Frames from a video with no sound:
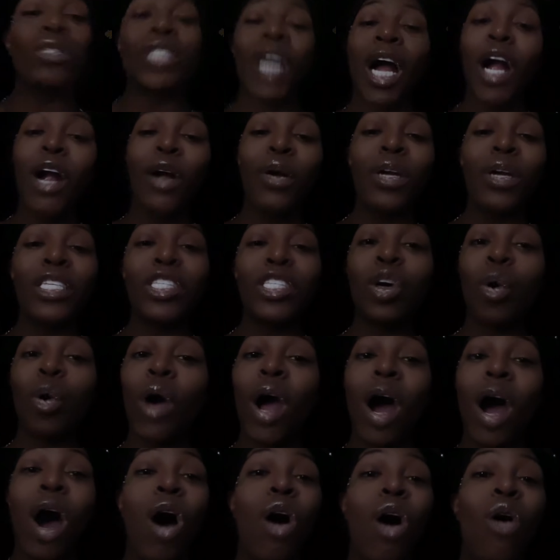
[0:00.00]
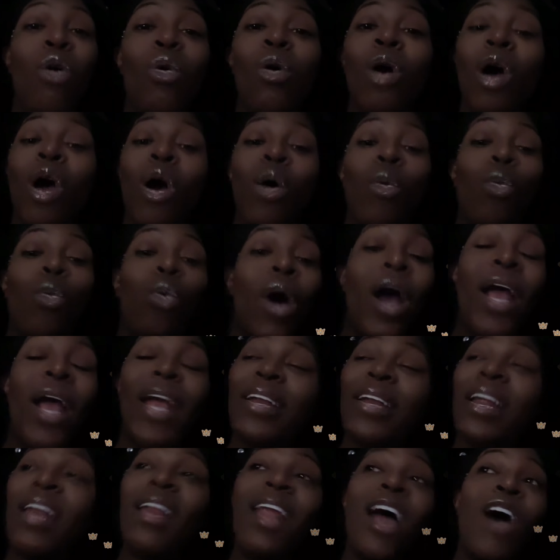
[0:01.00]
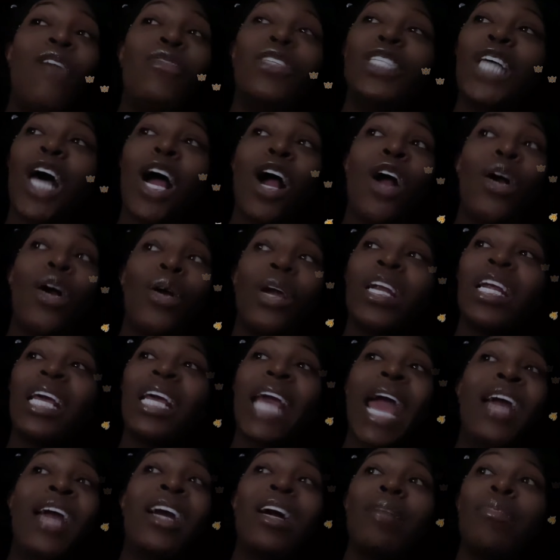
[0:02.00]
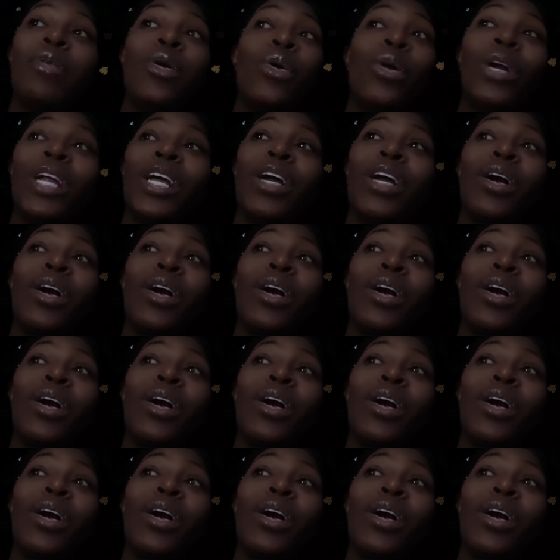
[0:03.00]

turn is going on? What in the left turn in the gay community,